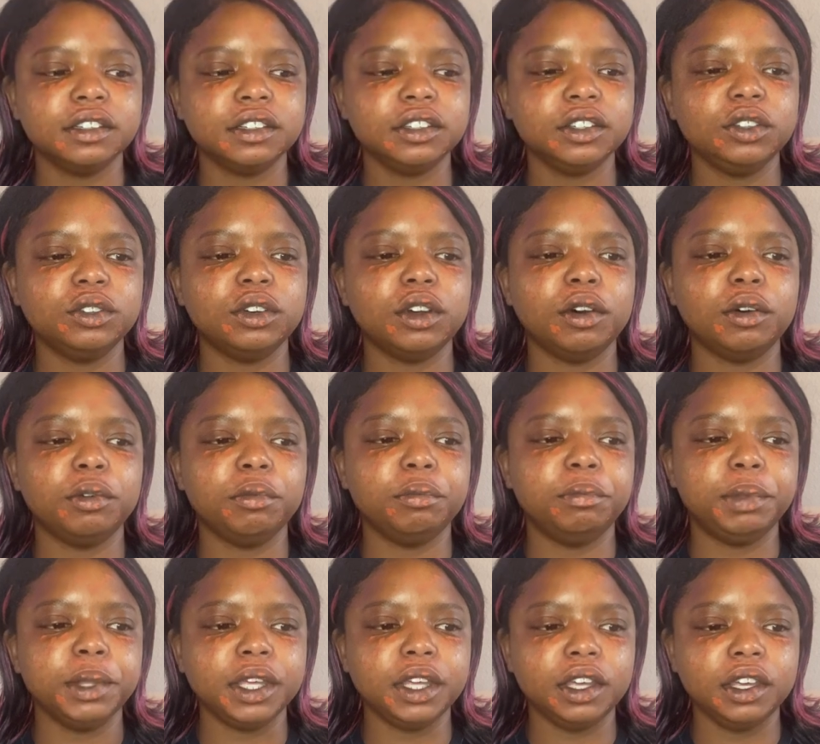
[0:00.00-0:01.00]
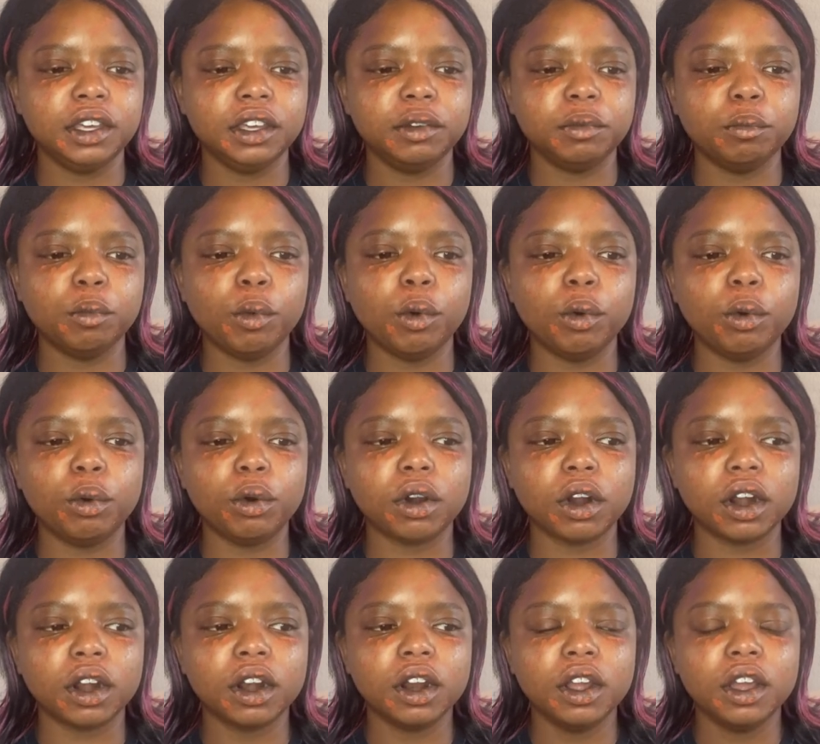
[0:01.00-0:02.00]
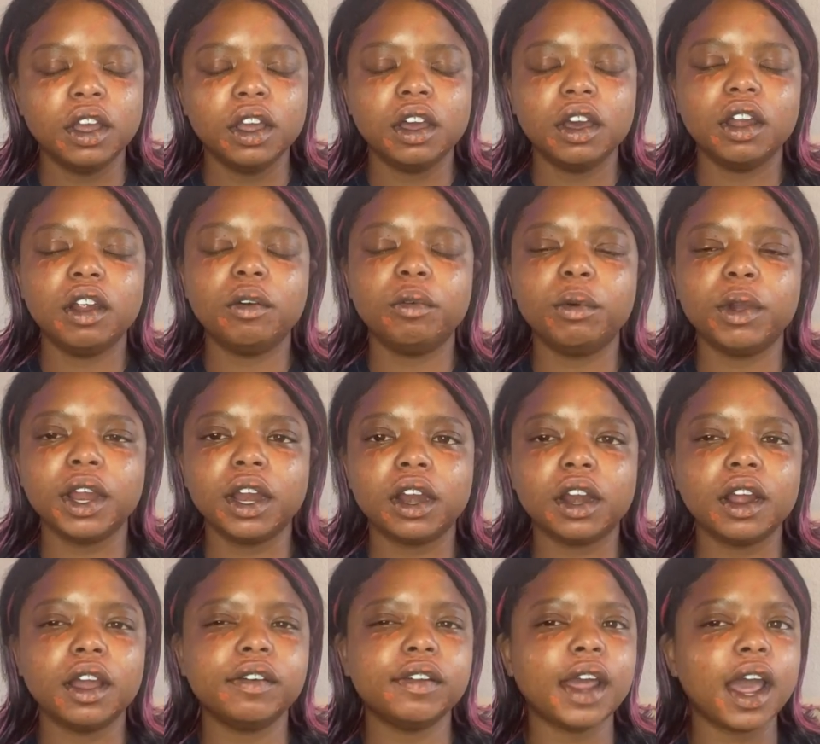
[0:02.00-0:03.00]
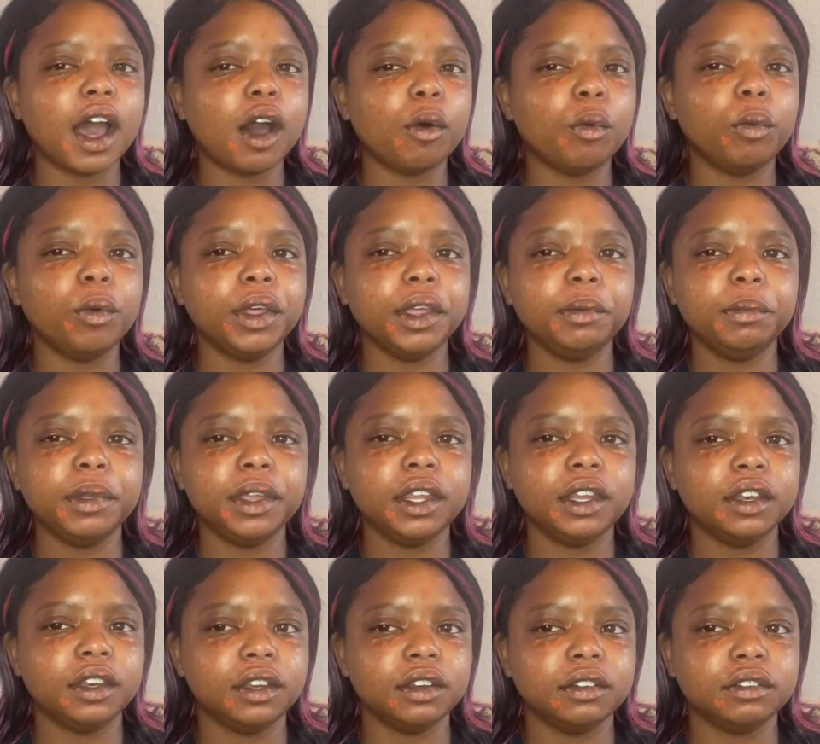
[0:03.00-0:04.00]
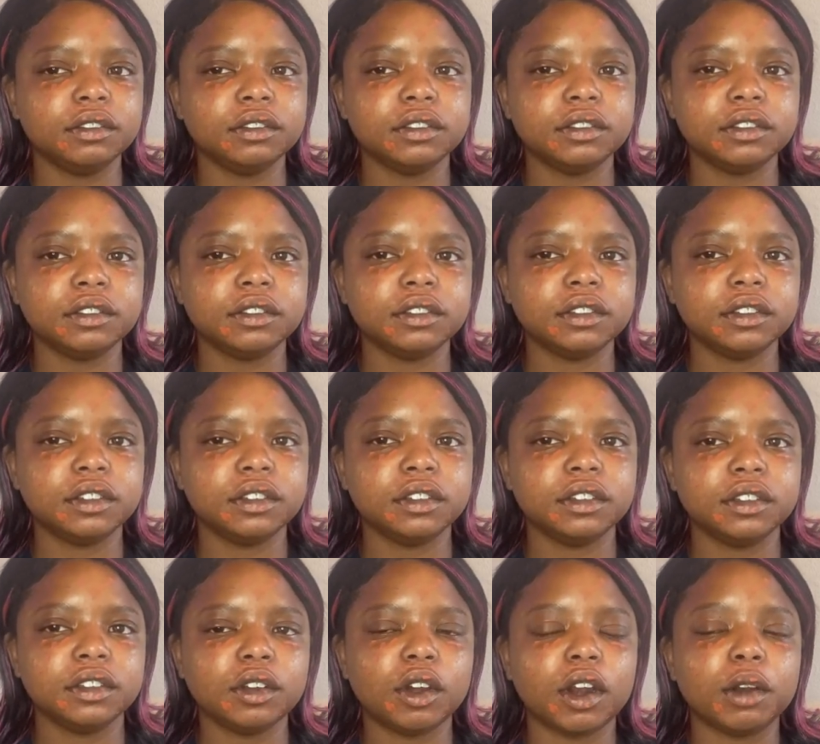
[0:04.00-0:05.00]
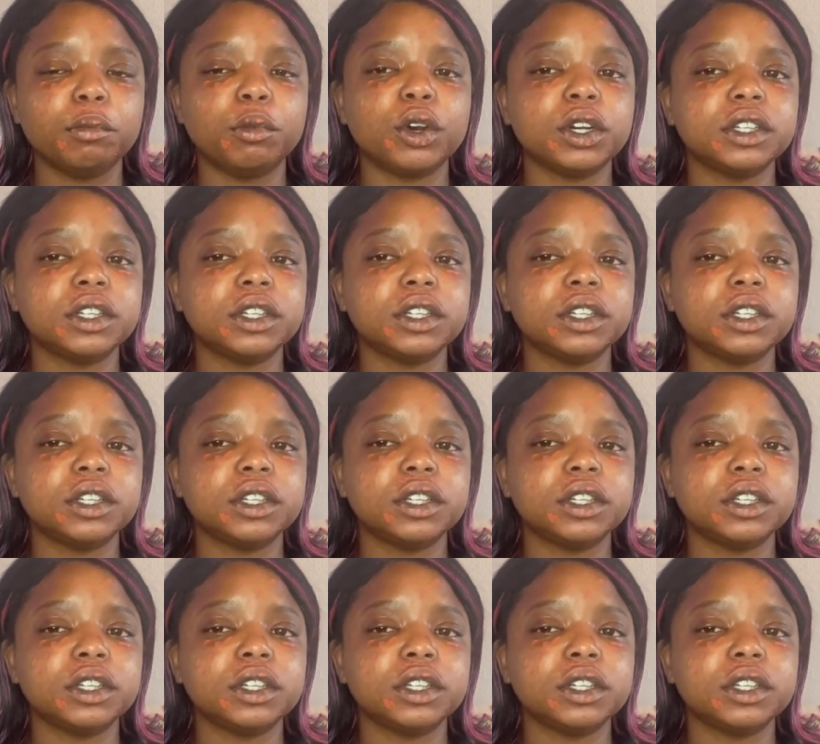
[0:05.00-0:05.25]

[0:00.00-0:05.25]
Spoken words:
you know, being more aware of how women are more